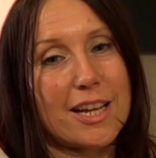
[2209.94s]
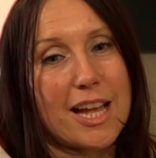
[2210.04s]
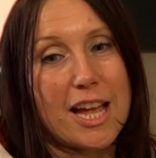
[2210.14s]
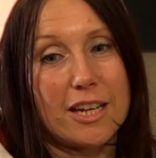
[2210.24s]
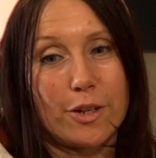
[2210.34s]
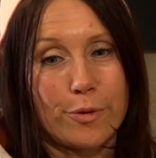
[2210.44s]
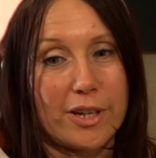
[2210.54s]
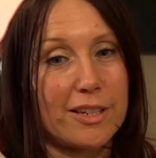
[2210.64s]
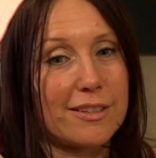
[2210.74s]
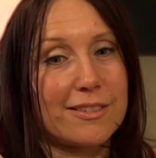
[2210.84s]

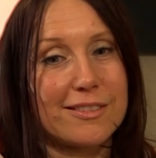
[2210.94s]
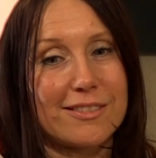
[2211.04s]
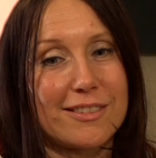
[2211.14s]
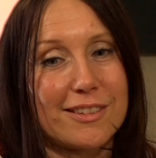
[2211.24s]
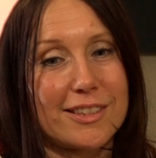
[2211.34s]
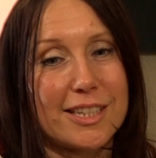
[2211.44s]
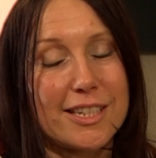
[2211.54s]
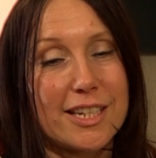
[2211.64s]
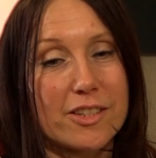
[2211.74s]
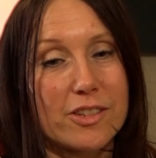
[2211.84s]
anyone that
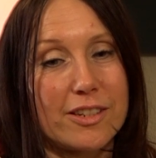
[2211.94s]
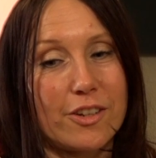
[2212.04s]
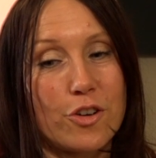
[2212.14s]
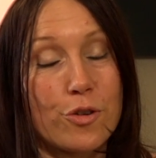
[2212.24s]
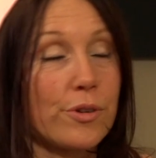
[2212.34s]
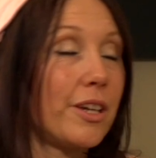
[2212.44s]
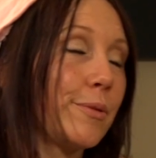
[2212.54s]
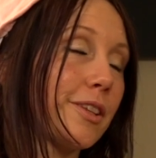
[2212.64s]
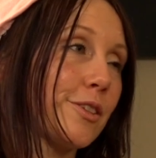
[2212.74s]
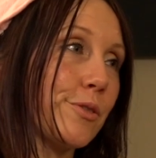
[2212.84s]
doesn't agree
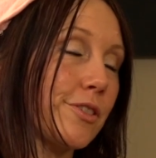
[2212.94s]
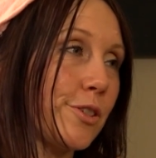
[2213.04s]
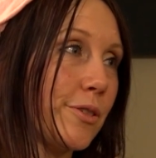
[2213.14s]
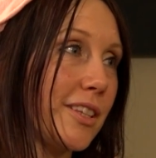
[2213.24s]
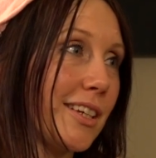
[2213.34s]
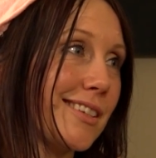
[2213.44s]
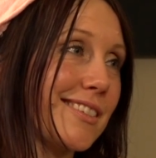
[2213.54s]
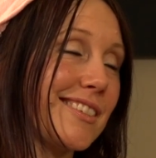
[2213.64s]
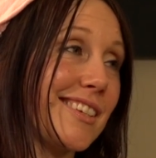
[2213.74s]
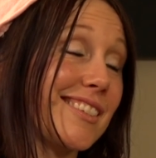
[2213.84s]
with those two
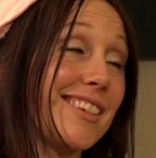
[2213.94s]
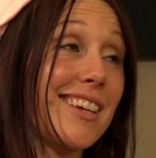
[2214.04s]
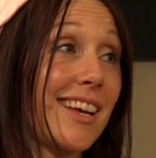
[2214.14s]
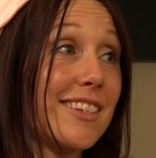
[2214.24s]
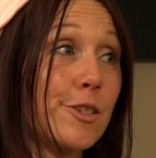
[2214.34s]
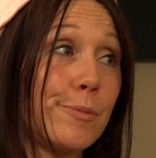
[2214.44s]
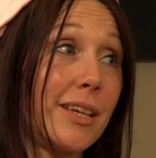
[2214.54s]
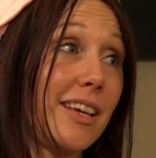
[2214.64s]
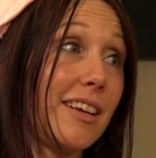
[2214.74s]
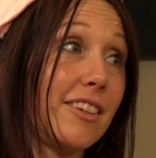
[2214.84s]
things doesn't get to
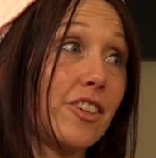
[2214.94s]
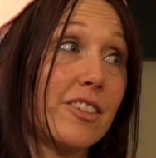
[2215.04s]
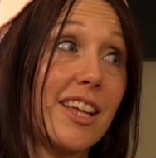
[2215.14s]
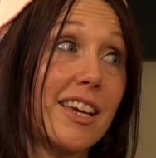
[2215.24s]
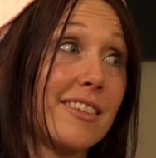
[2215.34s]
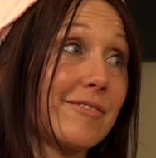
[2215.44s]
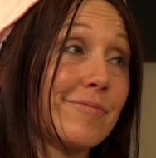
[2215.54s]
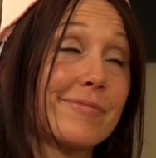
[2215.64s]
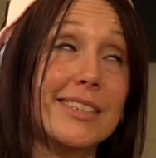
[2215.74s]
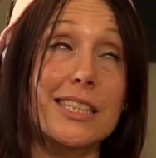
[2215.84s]
be in your life
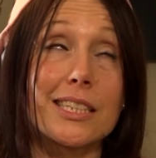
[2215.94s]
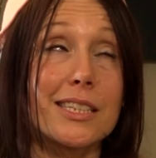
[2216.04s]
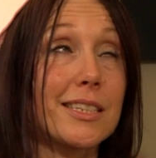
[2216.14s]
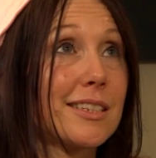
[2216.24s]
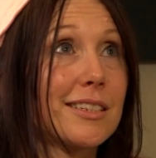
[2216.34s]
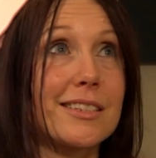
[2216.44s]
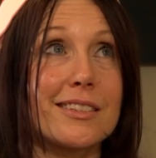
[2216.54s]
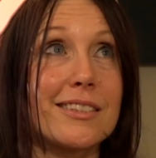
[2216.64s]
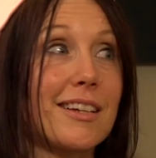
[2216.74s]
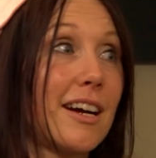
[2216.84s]

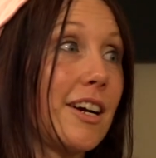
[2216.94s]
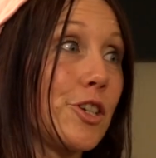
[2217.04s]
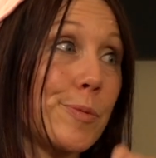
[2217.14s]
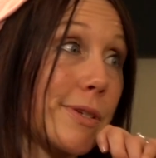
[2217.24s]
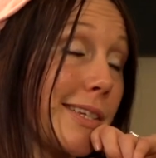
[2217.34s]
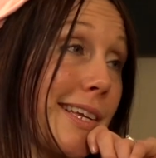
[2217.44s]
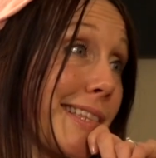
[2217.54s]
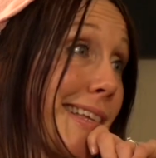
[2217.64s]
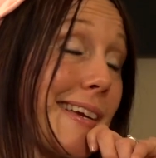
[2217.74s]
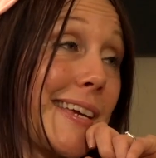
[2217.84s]
100%.
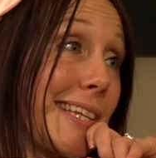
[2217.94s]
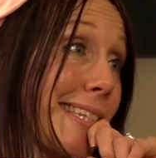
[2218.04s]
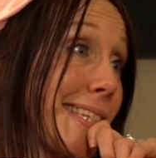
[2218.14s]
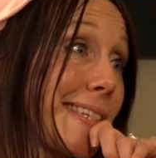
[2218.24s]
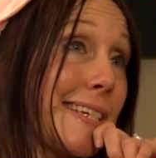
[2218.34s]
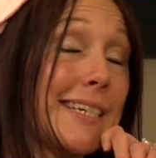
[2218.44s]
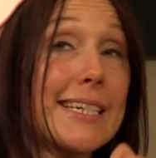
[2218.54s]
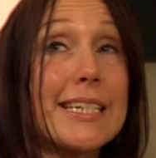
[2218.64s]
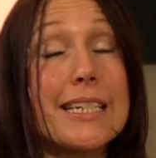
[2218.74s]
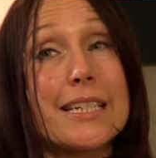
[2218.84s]
Like it
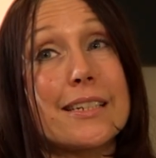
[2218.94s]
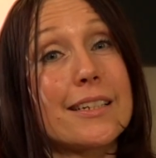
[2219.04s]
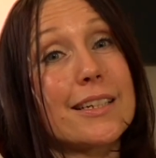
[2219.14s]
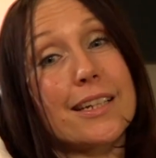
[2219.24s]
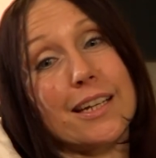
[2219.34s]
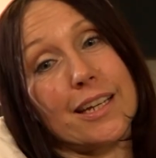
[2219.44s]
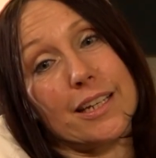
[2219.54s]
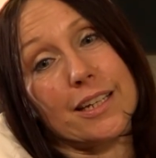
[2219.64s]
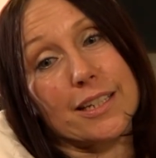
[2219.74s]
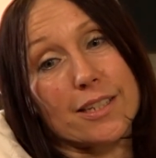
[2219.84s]

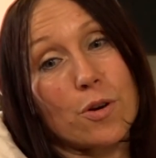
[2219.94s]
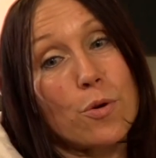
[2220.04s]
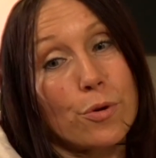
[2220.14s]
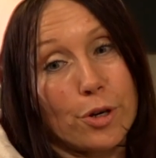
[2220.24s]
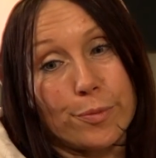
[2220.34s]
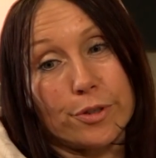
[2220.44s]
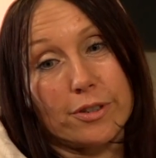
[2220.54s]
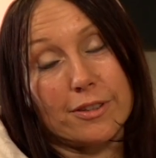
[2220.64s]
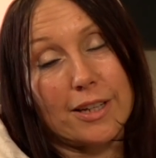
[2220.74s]
is horrible